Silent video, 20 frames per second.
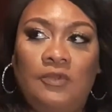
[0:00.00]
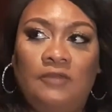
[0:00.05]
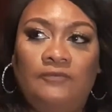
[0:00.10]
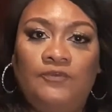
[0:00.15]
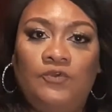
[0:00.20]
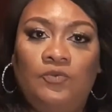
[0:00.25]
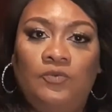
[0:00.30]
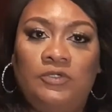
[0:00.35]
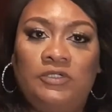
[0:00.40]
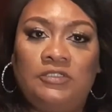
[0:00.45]

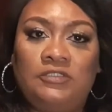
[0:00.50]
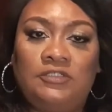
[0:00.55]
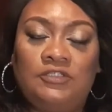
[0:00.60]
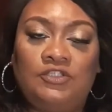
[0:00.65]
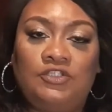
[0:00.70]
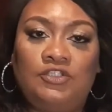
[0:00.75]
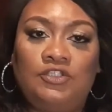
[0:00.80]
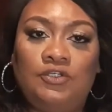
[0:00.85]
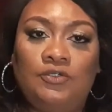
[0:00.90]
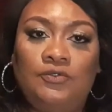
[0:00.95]
If you wanted to
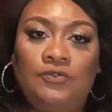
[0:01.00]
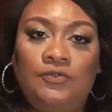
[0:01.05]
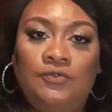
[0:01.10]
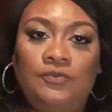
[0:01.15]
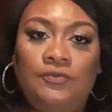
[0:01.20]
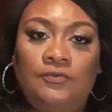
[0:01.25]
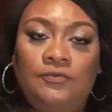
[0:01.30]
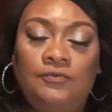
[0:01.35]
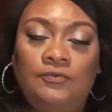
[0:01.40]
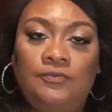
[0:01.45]

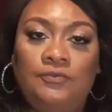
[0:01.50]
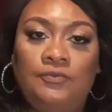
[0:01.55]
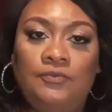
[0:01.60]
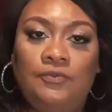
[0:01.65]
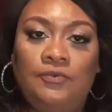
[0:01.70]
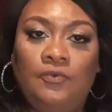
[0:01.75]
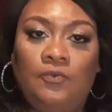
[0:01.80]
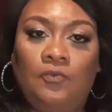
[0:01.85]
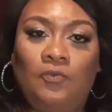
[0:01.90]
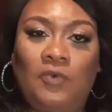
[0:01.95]
sue,
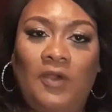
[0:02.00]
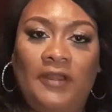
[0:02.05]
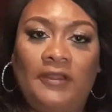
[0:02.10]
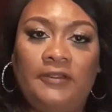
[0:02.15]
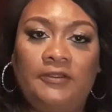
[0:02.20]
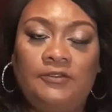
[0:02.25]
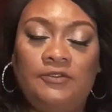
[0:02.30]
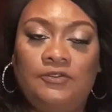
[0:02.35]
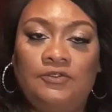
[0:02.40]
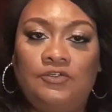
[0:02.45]
why
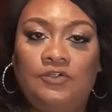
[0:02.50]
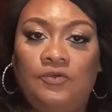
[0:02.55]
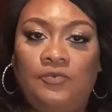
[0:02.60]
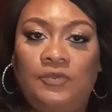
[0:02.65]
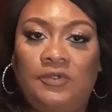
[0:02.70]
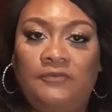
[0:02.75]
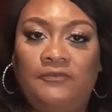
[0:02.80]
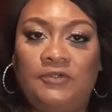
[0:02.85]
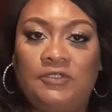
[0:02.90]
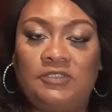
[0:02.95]
didn't you do it
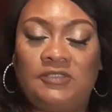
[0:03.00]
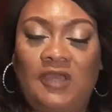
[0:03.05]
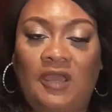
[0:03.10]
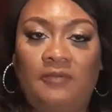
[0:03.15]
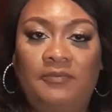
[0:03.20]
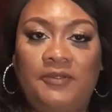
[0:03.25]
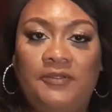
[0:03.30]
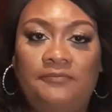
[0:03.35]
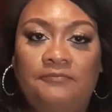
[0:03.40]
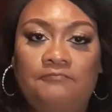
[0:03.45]
when it first
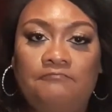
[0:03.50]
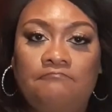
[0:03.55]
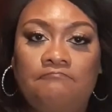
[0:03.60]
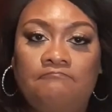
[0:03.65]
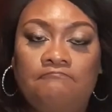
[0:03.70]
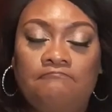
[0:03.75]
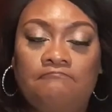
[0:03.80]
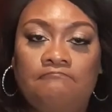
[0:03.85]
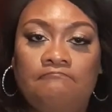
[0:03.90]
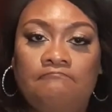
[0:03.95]
happened?
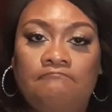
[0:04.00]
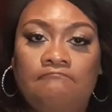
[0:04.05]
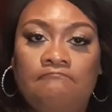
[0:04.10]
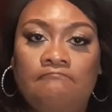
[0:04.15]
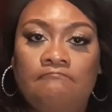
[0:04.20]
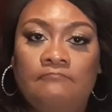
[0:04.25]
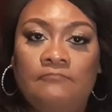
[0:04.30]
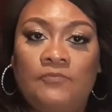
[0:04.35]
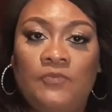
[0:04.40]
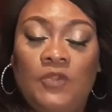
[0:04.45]

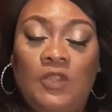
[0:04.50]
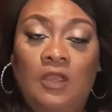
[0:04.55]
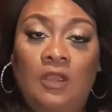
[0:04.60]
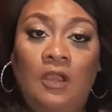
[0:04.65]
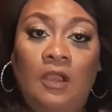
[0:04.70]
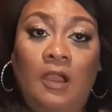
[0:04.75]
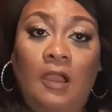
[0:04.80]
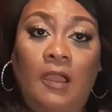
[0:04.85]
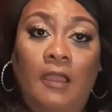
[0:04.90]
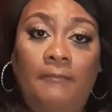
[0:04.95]

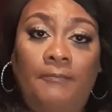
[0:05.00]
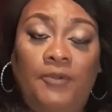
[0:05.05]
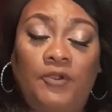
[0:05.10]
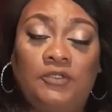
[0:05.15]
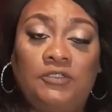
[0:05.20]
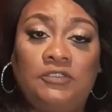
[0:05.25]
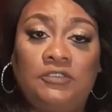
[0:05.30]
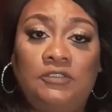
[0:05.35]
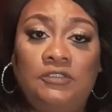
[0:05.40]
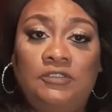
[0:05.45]
I
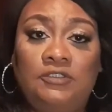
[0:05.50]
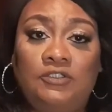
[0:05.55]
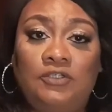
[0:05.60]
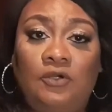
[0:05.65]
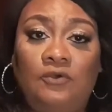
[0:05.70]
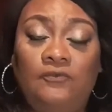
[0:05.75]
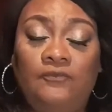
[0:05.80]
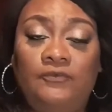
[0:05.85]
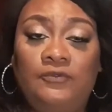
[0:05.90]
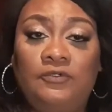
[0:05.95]
personally
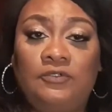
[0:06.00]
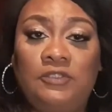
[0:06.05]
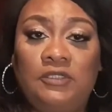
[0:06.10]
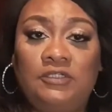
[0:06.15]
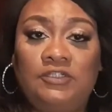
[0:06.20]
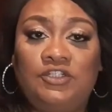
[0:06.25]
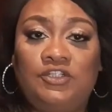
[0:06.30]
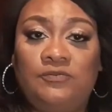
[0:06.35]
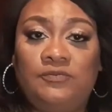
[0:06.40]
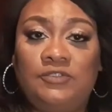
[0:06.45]
don't feel
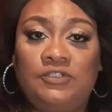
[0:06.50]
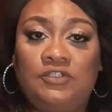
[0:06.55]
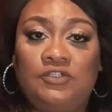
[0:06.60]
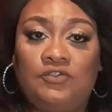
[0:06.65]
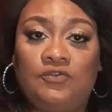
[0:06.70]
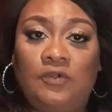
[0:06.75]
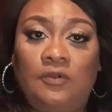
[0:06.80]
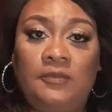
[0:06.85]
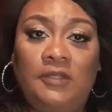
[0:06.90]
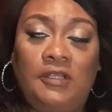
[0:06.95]
that she was
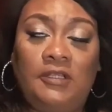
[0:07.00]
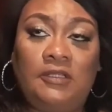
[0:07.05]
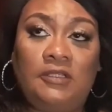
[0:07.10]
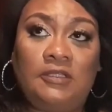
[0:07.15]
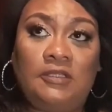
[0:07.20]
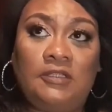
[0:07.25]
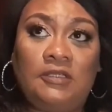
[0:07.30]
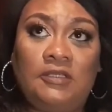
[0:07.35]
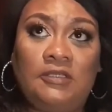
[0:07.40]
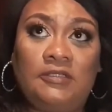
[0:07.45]

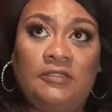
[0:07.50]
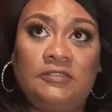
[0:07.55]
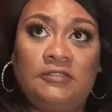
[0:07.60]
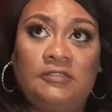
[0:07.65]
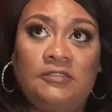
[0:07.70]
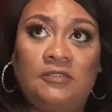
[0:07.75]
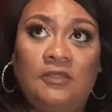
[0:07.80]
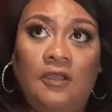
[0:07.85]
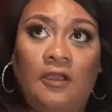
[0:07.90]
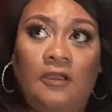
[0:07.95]
discriminated
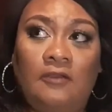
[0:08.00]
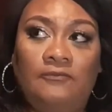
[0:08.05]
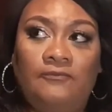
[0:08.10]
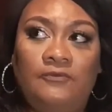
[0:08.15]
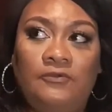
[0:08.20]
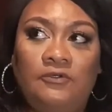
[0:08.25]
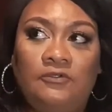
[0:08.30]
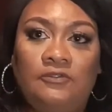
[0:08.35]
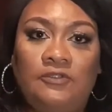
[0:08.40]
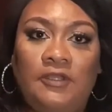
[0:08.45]
against. I
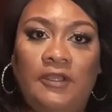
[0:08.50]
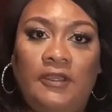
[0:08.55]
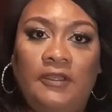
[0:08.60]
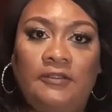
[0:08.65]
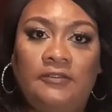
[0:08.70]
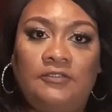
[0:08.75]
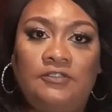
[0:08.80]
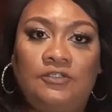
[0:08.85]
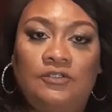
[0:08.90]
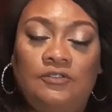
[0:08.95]
feel
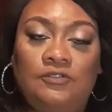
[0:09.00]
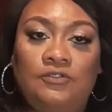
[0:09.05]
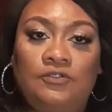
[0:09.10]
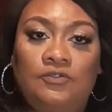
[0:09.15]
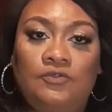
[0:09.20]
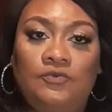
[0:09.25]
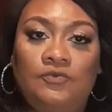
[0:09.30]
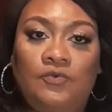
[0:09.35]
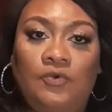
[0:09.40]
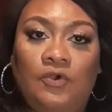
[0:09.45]
that
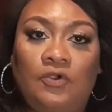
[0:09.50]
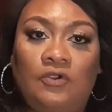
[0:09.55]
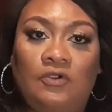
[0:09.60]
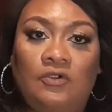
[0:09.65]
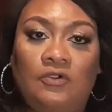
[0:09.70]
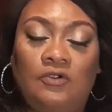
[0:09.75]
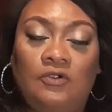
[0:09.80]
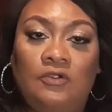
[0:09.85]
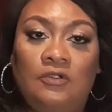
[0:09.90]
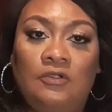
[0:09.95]
you
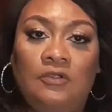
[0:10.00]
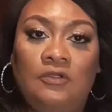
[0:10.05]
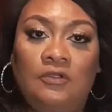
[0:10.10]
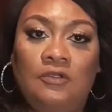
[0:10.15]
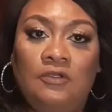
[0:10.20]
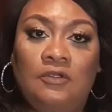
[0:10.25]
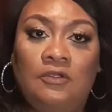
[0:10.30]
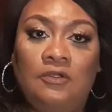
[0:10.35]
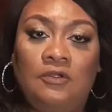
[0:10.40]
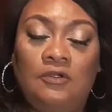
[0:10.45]
were
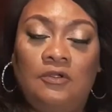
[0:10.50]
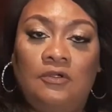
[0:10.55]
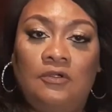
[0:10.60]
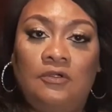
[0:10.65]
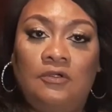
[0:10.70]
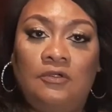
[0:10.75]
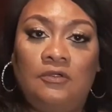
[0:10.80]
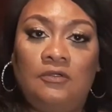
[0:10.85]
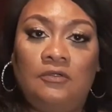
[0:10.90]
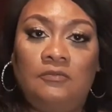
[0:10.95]

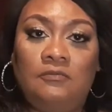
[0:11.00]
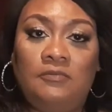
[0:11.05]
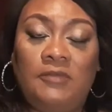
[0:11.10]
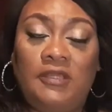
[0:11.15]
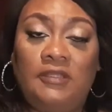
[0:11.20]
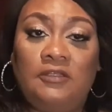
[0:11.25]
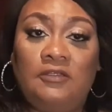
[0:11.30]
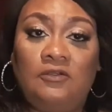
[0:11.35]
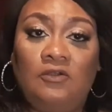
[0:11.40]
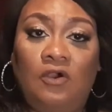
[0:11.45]

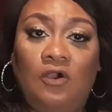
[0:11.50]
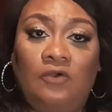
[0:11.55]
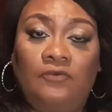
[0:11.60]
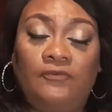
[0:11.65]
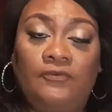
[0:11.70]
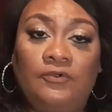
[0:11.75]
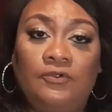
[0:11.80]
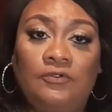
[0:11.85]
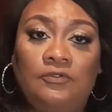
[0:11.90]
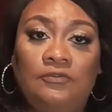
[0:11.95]
made an
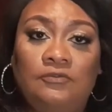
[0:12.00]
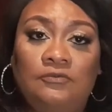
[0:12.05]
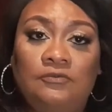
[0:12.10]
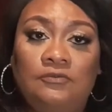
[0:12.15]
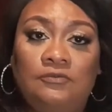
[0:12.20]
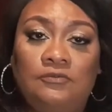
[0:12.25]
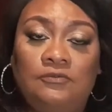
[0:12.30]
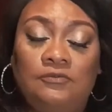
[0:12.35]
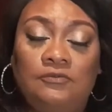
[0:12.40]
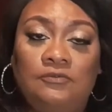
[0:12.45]
offer
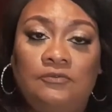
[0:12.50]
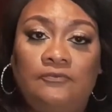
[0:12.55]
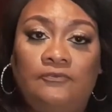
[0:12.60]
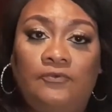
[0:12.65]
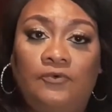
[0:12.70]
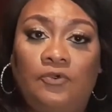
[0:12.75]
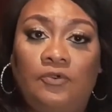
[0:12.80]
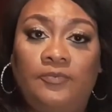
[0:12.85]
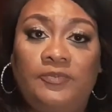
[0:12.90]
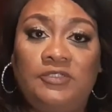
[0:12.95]

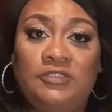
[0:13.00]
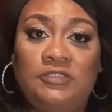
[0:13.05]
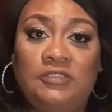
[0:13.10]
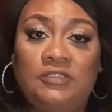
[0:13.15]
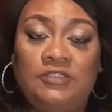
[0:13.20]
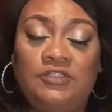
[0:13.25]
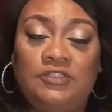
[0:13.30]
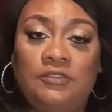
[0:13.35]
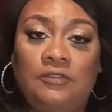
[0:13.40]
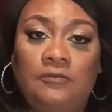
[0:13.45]
for a
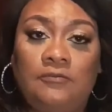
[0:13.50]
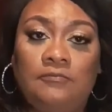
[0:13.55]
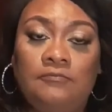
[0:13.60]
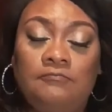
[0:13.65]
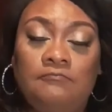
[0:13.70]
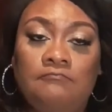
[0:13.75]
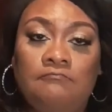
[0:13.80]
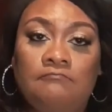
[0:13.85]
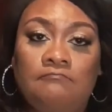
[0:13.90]
position